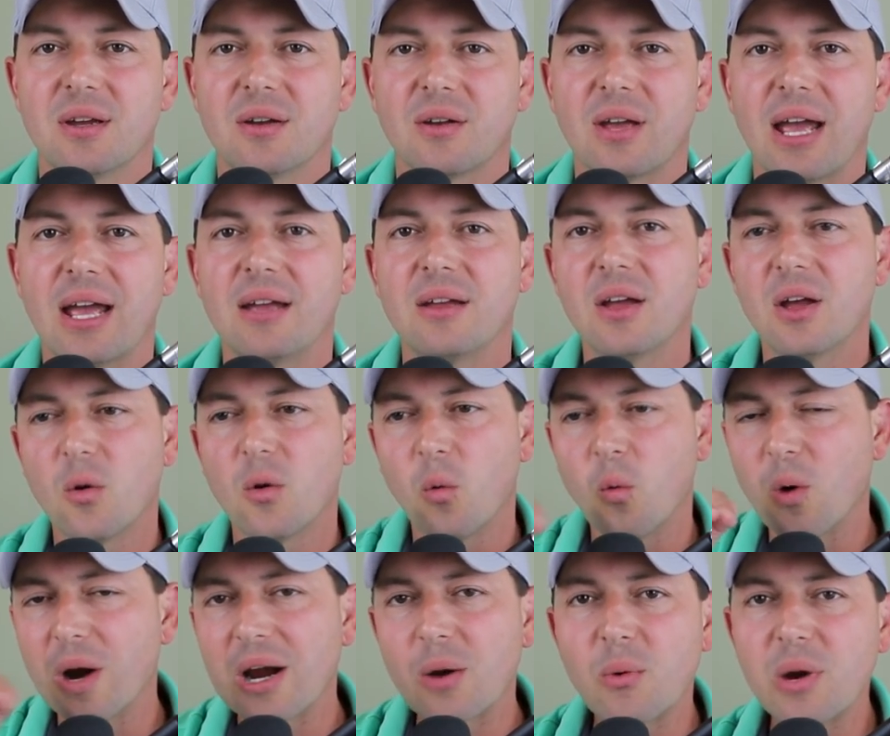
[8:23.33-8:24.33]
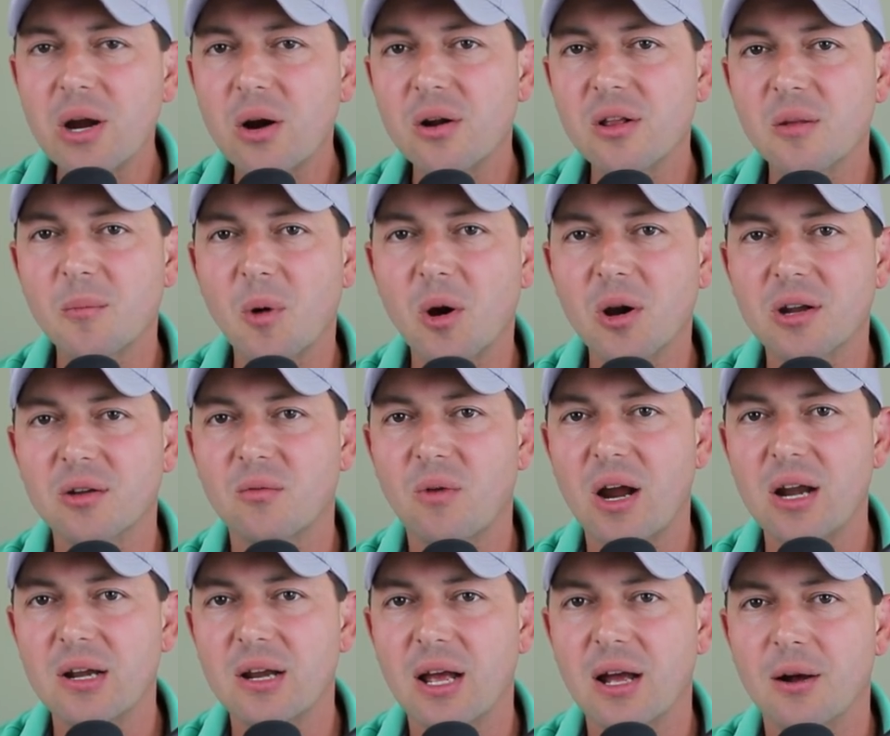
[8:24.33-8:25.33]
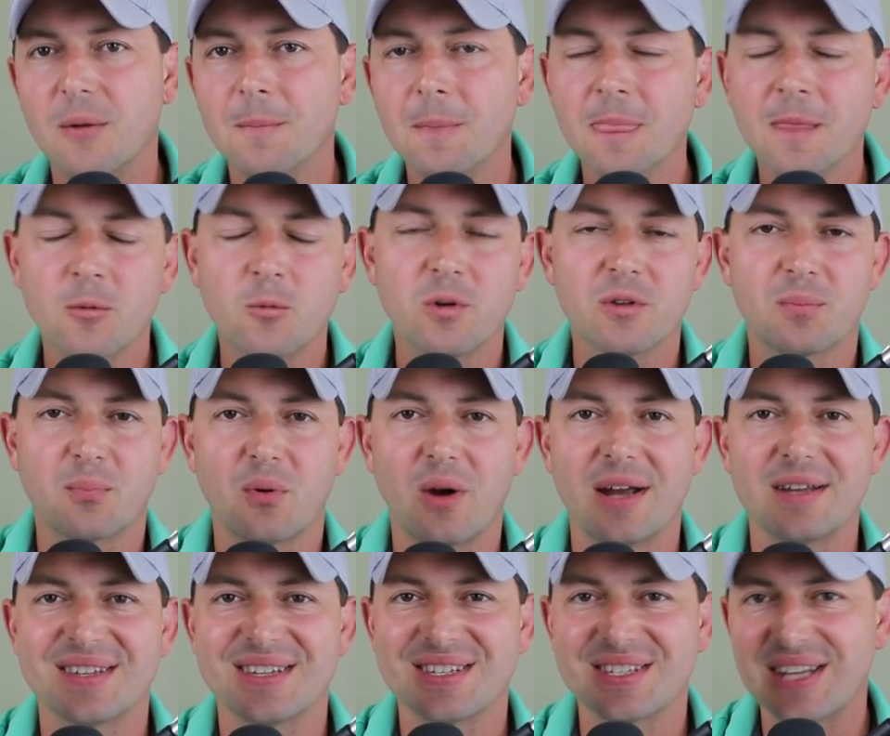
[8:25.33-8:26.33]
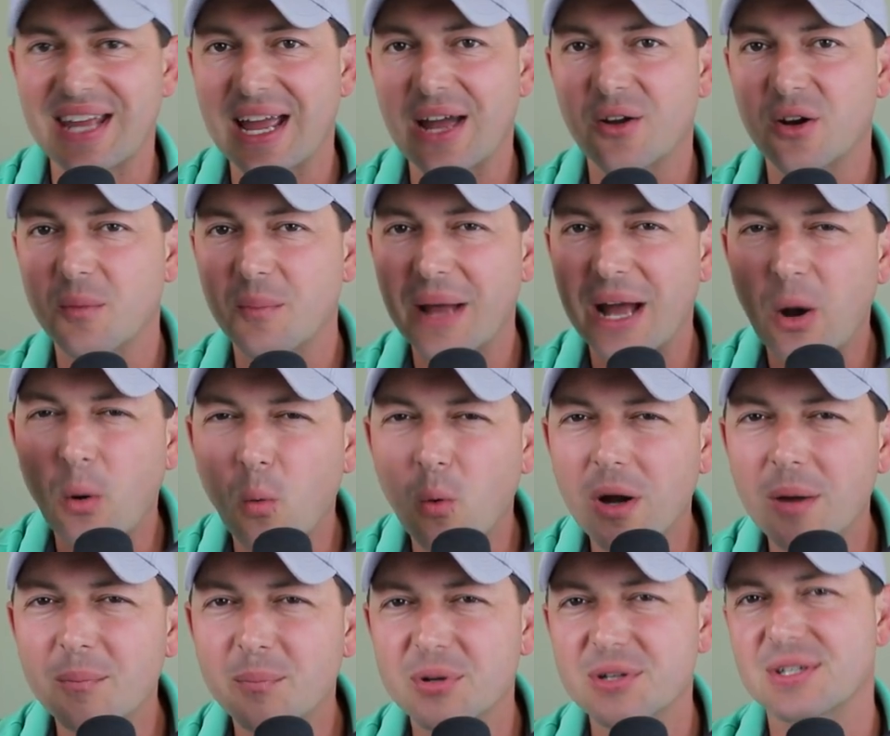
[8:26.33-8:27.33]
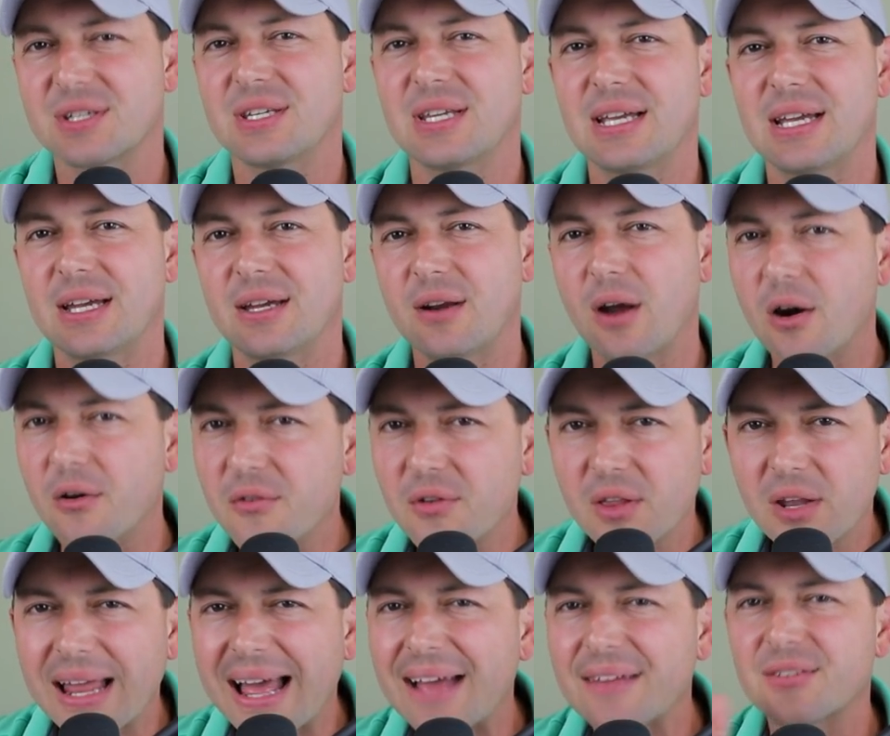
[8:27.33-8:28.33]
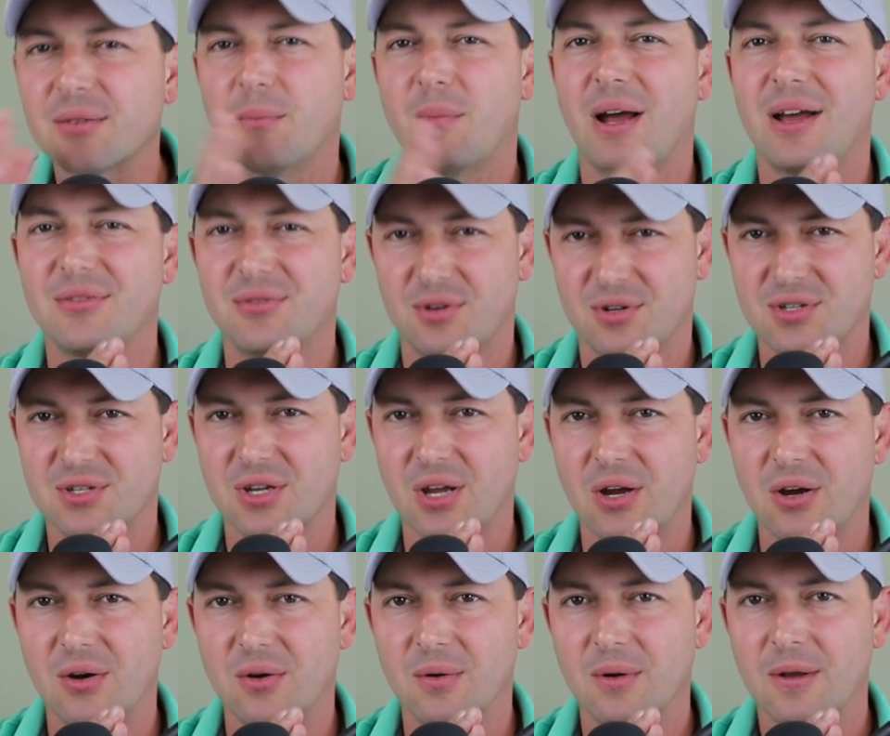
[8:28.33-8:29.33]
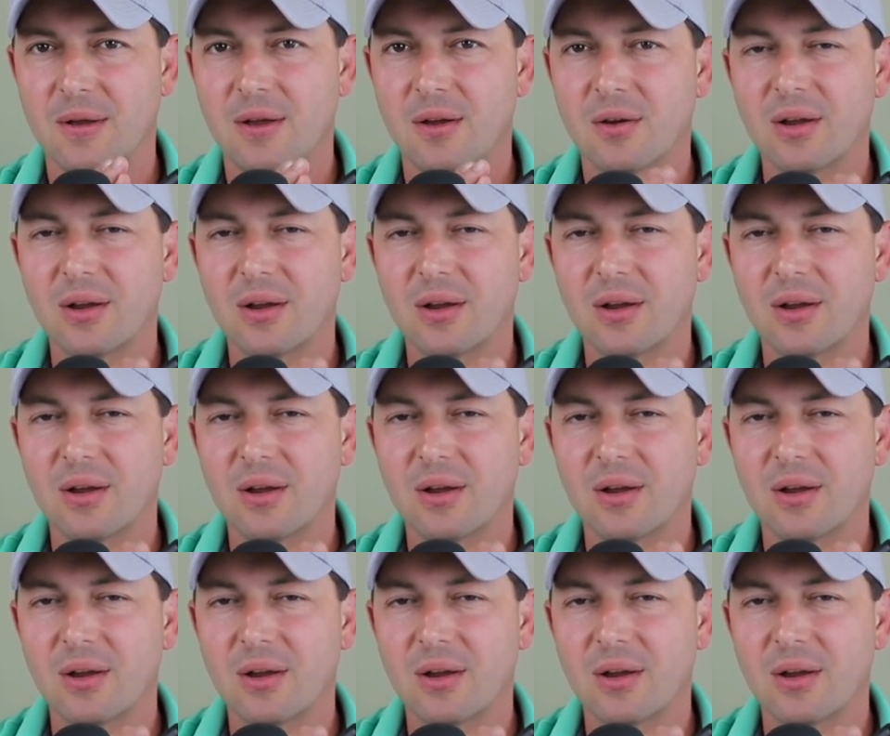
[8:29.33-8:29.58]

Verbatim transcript: Okay, where we are in the market right now with prices down about one percent over the last month or so,